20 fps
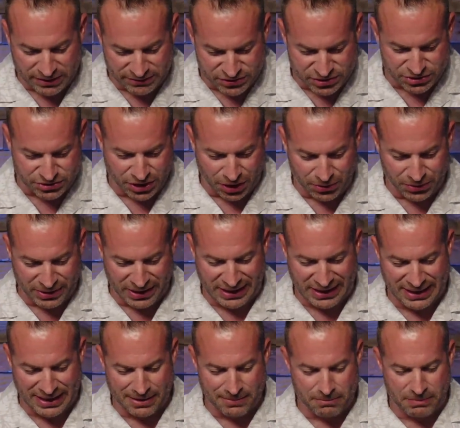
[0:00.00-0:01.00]
of stoning
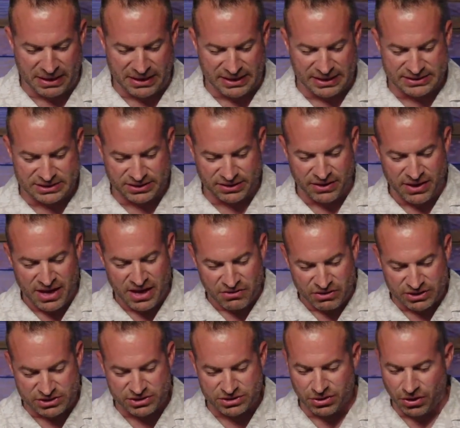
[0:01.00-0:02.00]
him because uh,
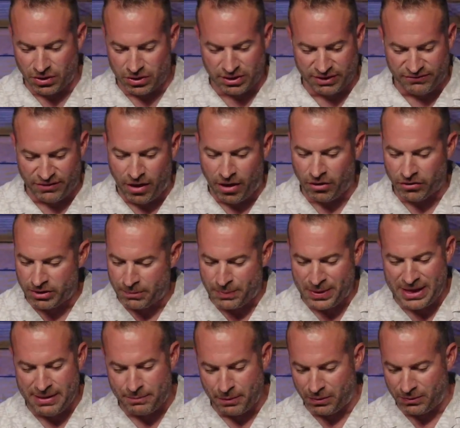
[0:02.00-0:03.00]
the soul of all the
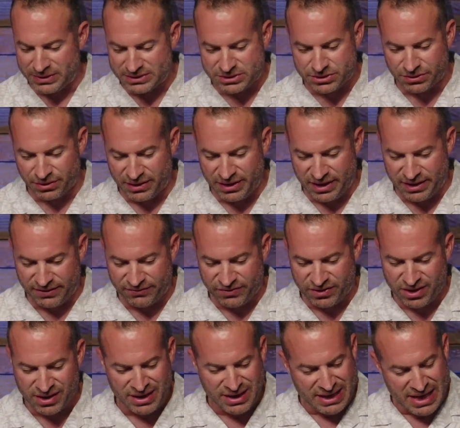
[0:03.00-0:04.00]
people was grieved,
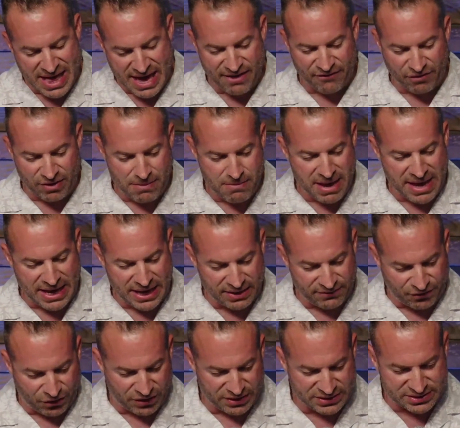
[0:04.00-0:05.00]
every man
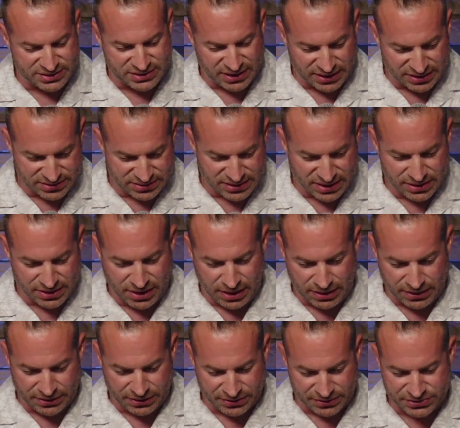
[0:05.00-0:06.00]
for his sons and
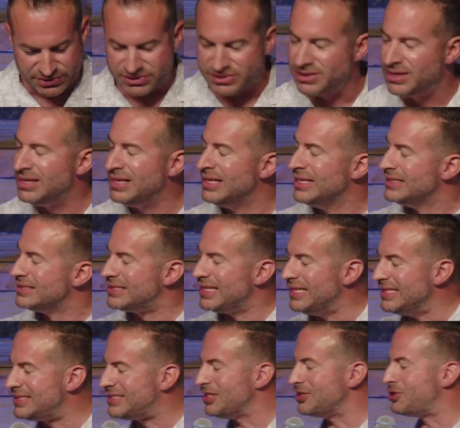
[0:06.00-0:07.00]
daughters. See,
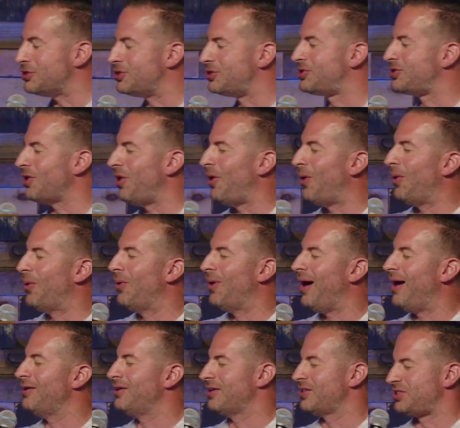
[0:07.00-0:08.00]
this, this is so
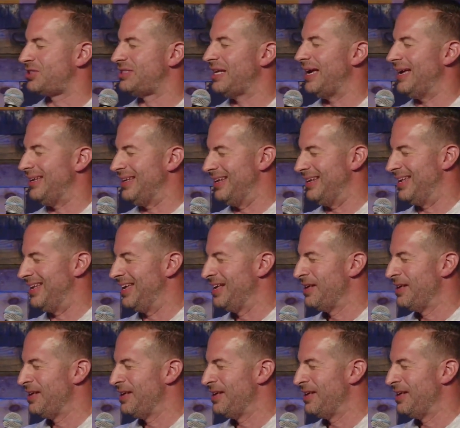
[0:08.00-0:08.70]
understated.